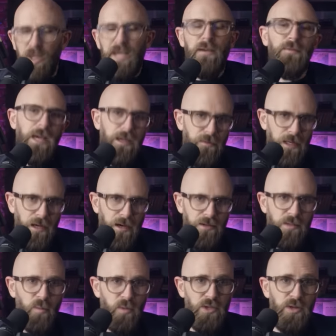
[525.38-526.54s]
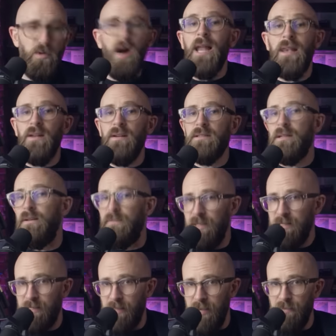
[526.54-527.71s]
Weak fake videos will do a lot of the
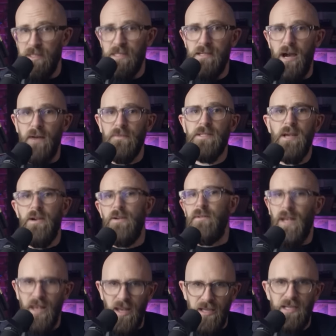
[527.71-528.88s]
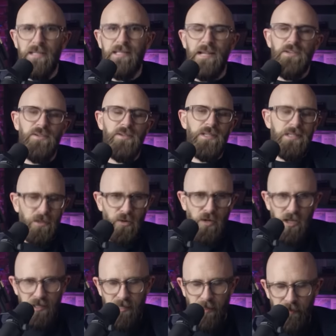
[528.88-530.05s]
same stuff, so like I said, you can still
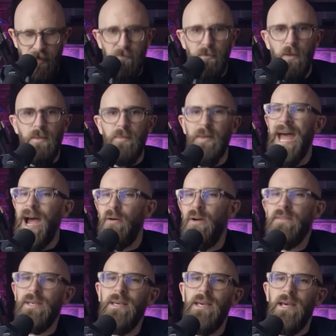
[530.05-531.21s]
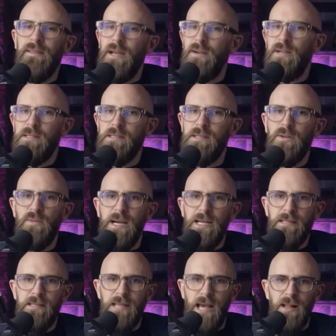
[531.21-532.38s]
learn something from them. However, there are still ways
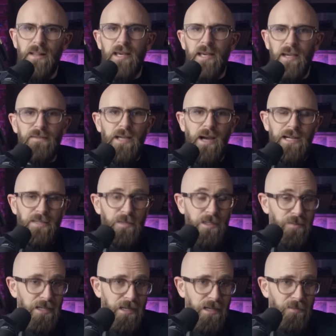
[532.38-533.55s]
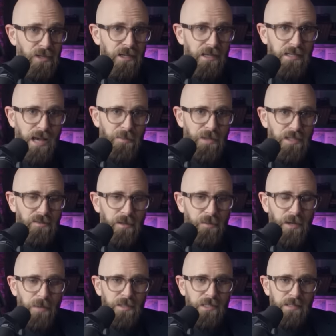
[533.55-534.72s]
to tell if the item has been deliberately damaged for the
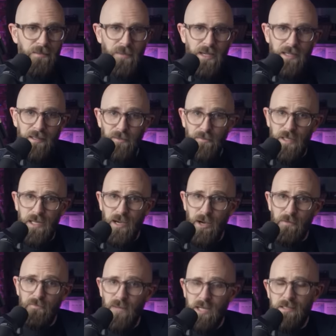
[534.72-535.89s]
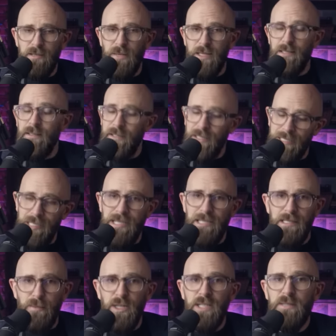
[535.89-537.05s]
purposes of making the video. Rusting metal is
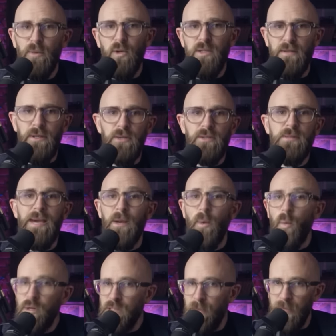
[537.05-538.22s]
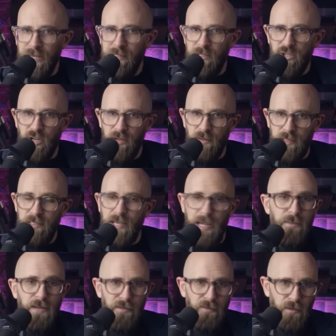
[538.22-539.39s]
easy, but it's more difficult to make wood appear to show the same
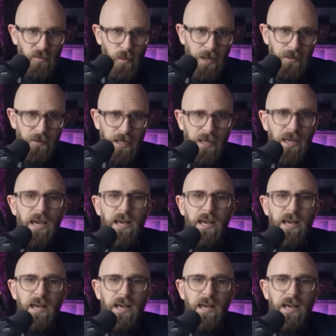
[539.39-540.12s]
level of weathering